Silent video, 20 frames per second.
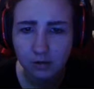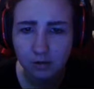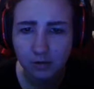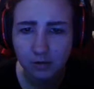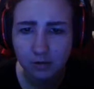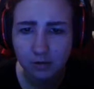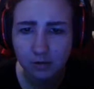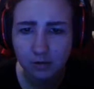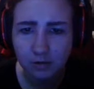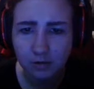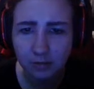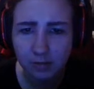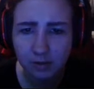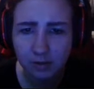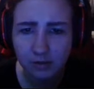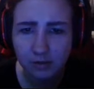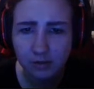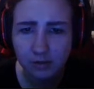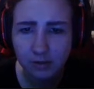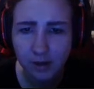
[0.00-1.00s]
So some
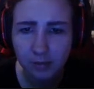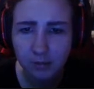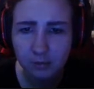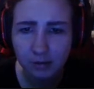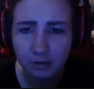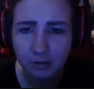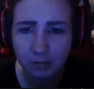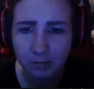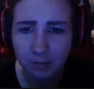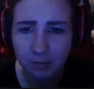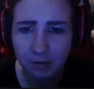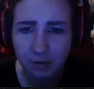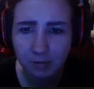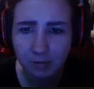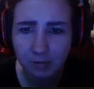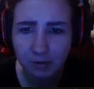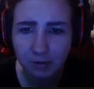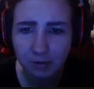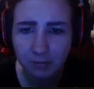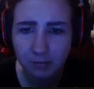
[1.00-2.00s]
things have happened on my map
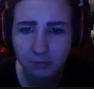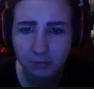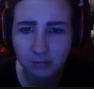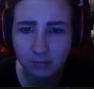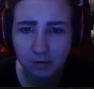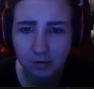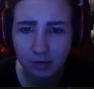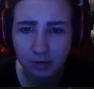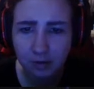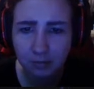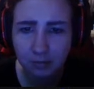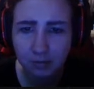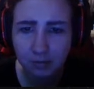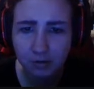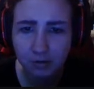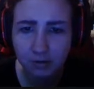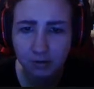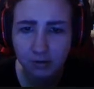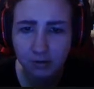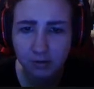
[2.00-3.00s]
that I'm not
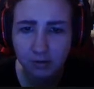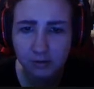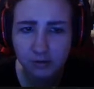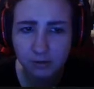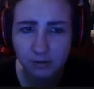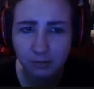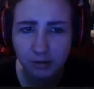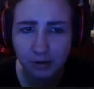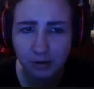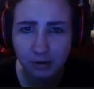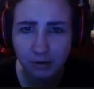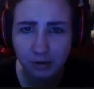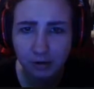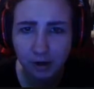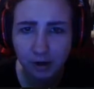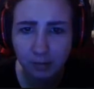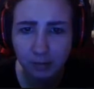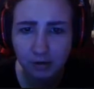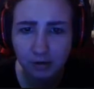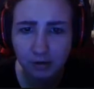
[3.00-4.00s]
particularly sure why they're
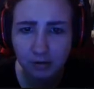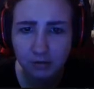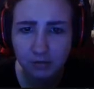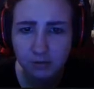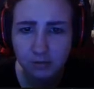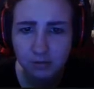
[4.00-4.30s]
happening,